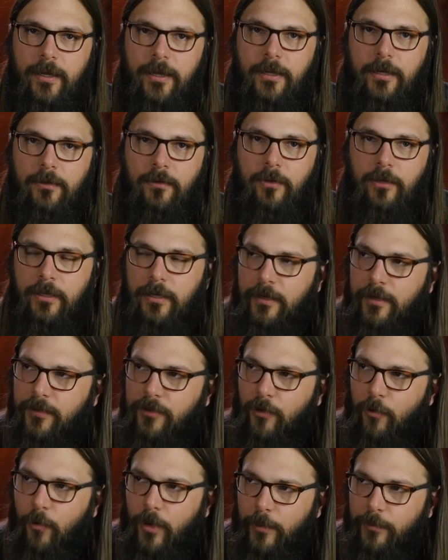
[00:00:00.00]
and looking at
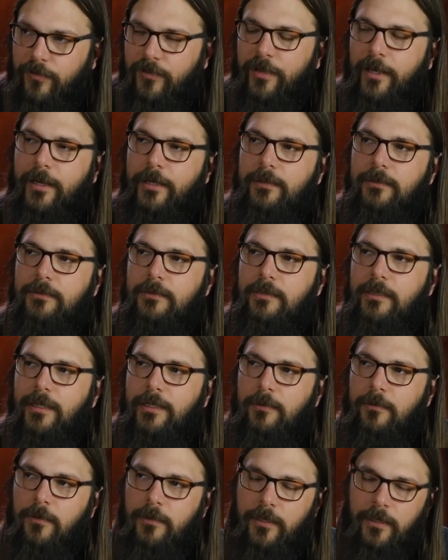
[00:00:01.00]
their website
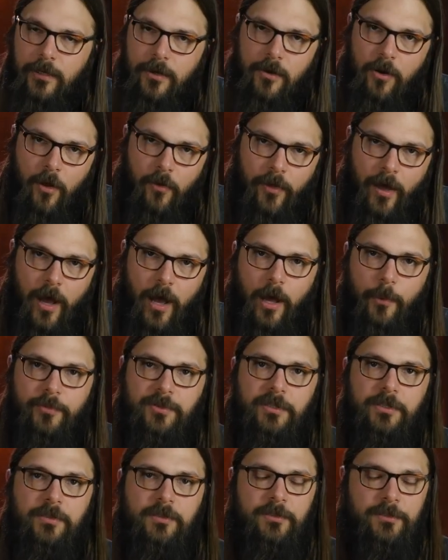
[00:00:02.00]
and looking at all the
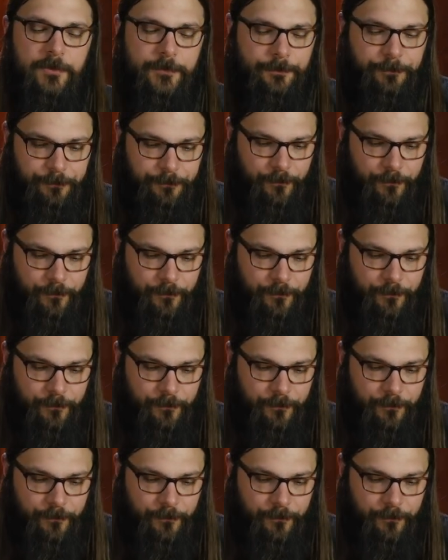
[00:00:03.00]
options,